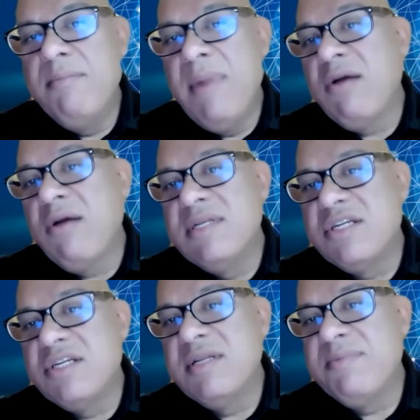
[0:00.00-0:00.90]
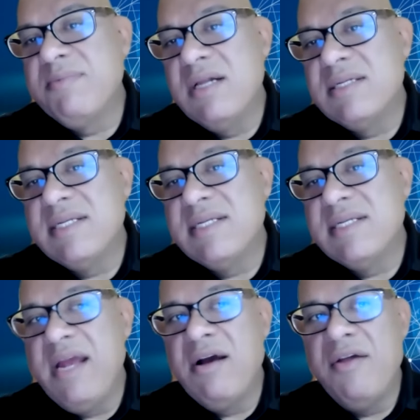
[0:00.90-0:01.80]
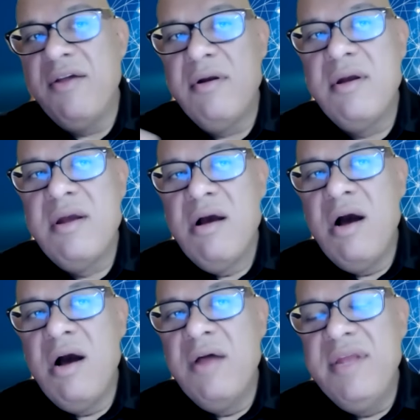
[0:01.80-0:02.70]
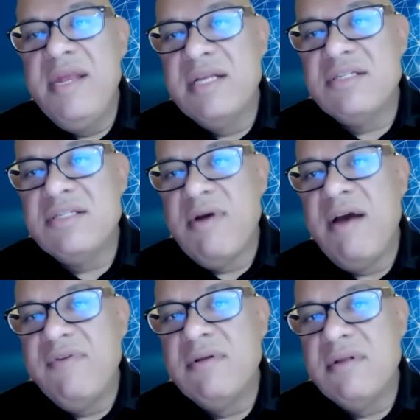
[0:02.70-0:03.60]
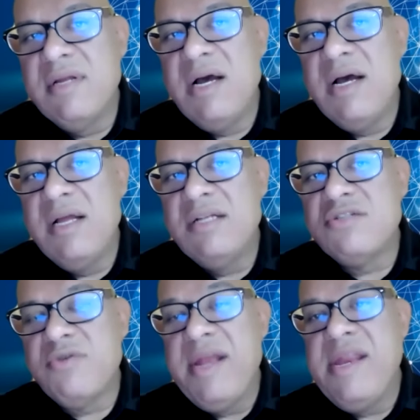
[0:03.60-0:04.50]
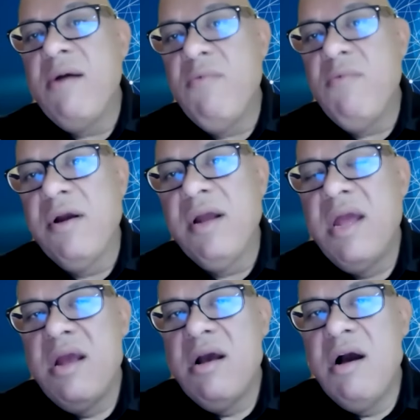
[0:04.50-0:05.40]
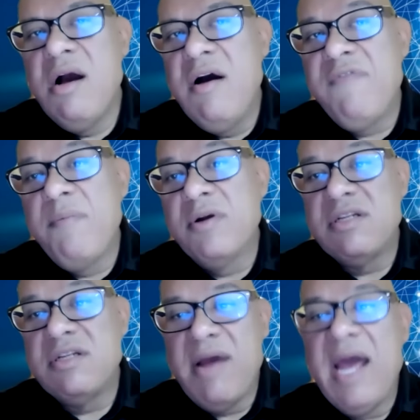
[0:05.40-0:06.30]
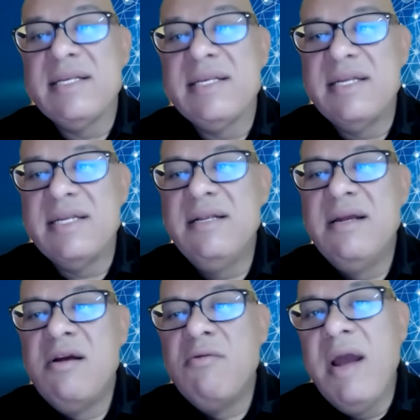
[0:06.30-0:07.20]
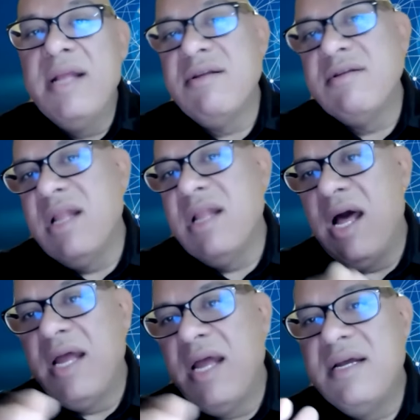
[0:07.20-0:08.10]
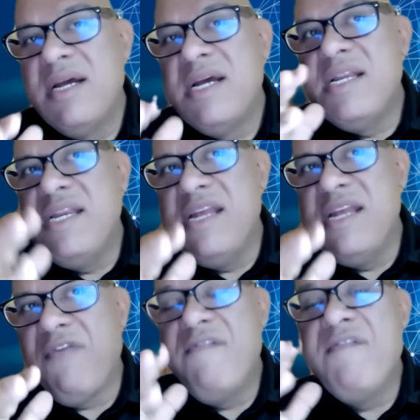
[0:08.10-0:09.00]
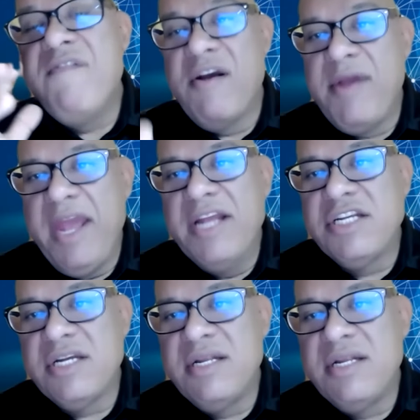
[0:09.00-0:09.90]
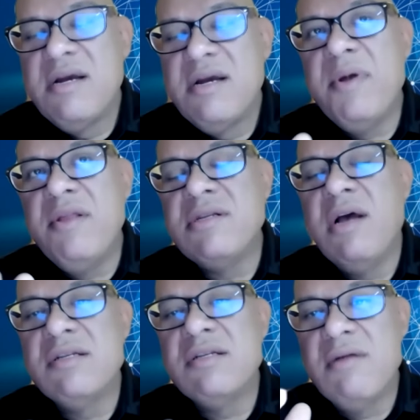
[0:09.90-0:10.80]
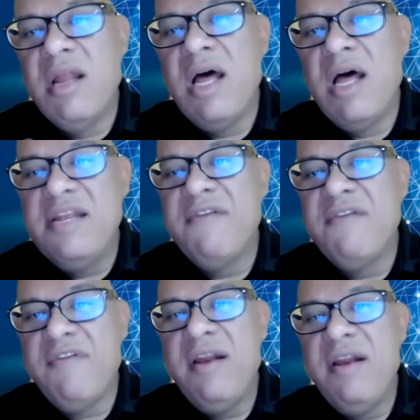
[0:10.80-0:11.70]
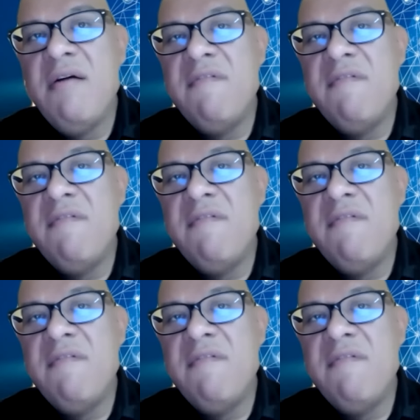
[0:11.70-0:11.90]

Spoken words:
micro insurance policies a day on India's travel train network for personal accident, right? So there's a lot of different variation, but there's also a lot of different